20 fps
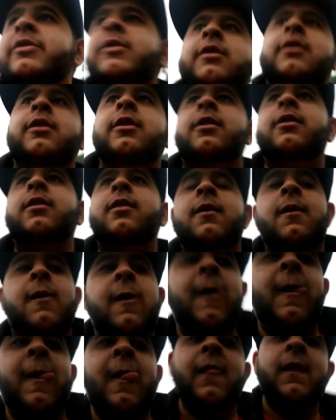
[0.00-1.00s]
yesterday.
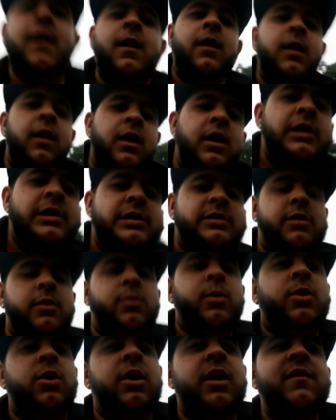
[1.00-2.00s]
So
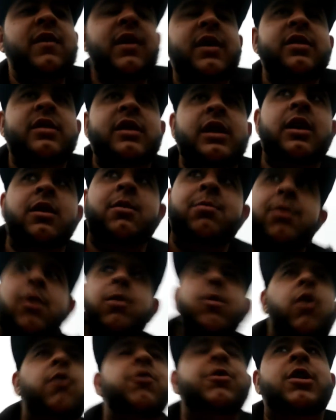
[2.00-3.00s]
we couldn't give anything, but
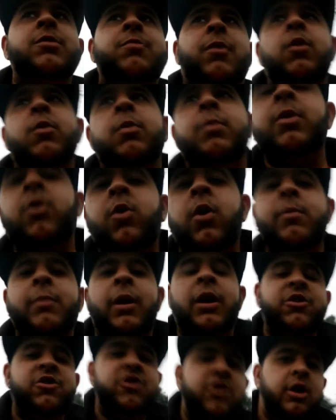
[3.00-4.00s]
hopefully tomorrow we'll be going
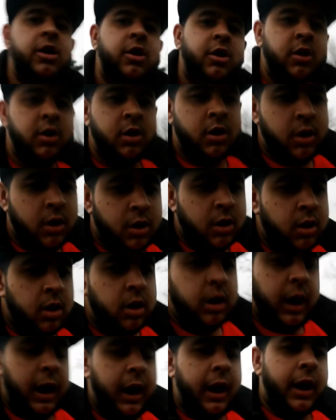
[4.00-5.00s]
Manchester
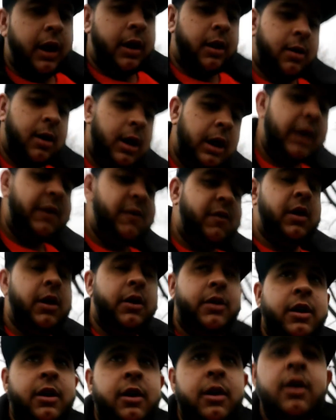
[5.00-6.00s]
and giving
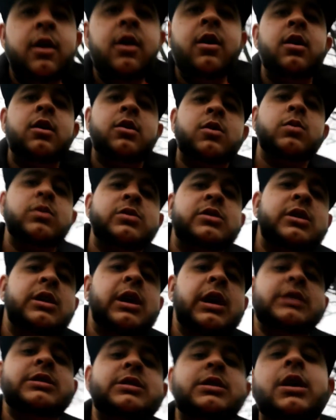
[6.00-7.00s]
out there. So we'll see you
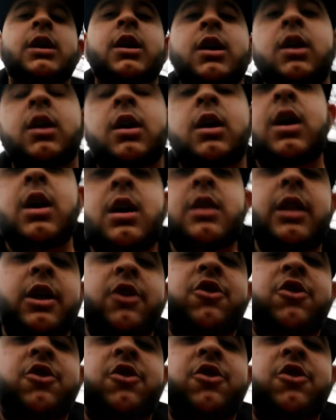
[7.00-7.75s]
guys in the